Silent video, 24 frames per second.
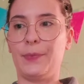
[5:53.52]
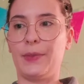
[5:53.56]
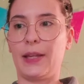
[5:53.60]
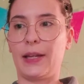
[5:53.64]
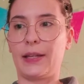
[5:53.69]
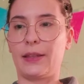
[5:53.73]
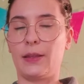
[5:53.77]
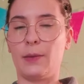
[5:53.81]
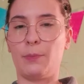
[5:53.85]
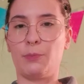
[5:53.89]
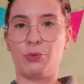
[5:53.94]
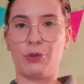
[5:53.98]

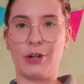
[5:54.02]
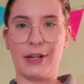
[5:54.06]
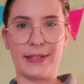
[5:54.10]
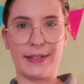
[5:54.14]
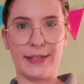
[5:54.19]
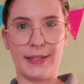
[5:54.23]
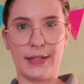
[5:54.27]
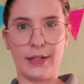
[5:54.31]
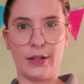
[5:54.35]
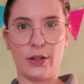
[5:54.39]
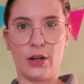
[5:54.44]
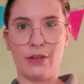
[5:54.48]
like the
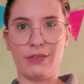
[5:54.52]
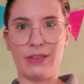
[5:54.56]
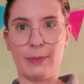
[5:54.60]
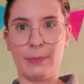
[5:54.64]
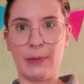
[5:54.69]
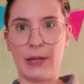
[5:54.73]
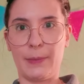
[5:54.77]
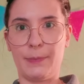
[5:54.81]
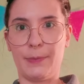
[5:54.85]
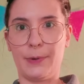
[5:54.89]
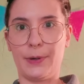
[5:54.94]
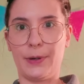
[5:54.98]
pressing of the
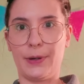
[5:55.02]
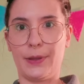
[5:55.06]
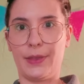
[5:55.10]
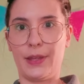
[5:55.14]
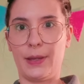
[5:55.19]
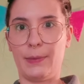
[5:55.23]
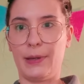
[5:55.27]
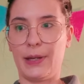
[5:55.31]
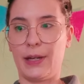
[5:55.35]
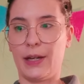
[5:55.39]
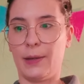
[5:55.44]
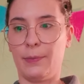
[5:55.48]
paper,
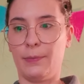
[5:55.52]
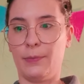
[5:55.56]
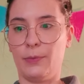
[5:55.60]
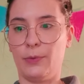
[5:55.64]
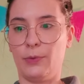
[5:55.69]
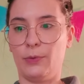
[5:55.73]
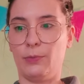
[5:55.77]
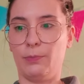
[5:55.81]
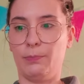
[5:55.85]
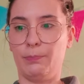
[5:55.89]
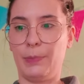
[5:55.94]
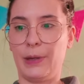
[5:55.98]
they become
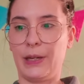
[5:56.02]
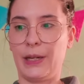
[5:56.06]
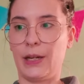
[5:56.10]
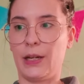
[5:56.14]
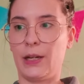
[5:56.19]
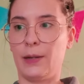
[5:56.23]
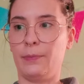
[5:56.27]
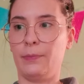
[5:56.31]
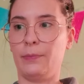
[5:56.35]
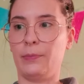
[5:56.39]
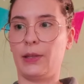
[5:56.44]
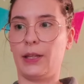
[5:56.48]

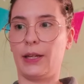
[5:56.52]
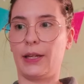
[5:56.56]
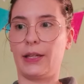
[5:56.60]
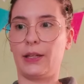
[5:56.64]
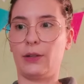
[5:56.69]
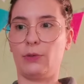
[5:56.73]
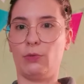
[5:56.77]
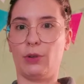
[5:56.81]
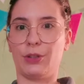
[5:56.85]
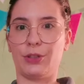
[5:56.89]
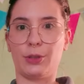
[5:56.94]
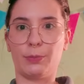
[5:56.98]

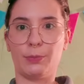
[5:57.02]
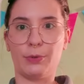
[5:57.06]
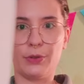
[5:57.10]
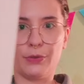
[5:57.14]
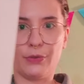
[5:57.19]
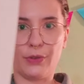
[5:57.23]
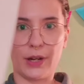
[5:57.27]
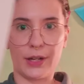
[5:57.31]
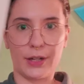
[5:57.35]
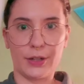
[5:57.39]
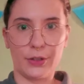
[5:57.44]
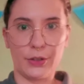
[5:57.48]
like
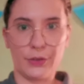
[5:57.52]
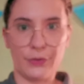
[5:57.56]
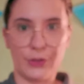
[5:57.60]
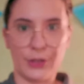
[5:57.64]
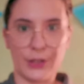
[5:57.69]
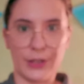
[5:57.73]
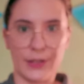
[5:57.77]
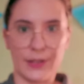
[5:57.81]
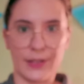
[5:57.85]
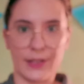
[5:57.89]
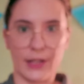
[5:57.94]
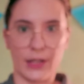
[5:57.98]
waterproof. I don't know if
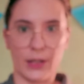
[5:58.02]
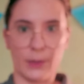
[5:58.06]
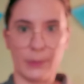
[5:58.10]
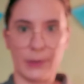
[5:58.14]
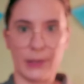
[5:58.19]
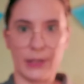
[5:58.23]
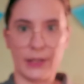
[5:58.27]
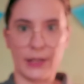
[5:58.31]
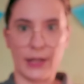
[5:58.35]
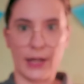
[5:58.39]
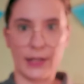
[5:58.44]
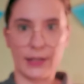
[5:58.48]
you can tell,
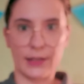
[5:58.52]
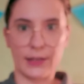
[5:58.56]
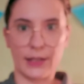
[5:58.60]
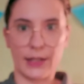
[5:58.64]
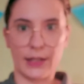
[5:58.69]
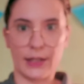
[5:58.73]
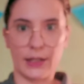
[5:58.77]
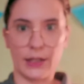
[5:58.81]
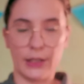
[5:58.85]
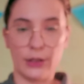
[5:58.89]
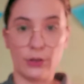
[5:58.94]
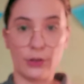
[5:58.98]
but
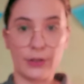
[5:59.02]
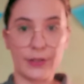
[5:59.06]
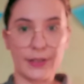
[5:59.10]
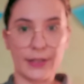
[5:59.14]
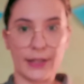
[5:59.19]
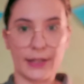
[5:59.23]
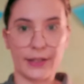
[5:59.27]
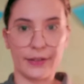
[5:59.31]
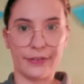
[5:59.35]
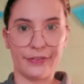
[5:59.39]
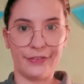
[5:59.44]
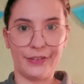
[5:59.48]
it looks
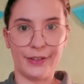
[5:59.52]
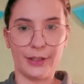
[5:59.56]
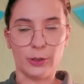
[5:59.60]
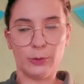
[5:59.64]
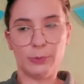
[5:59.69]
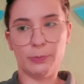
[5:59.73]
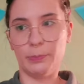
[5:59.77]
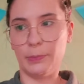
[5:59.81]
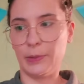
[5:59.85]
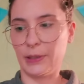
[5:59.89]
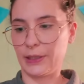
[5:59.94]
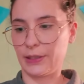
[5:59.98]
like a
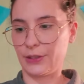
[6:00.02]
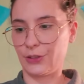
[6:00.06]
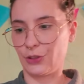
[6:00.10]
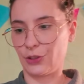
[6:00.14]
film, but